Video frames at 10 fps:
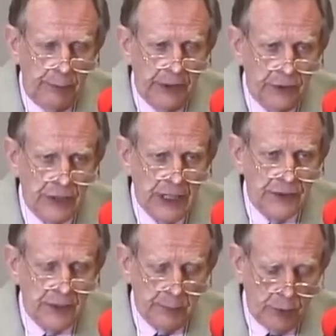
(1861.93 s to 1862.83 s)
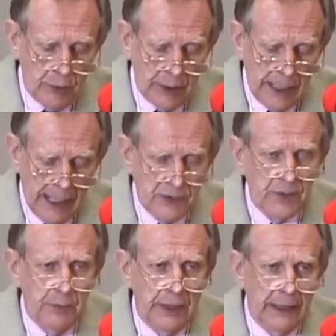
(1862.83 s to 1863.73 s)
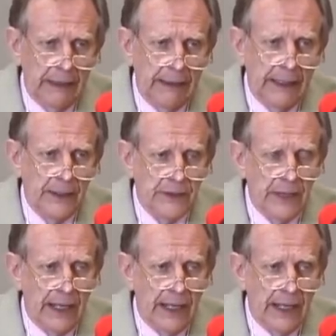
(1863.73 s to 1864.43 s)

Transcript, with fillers: Peter Jensen pointed out to me is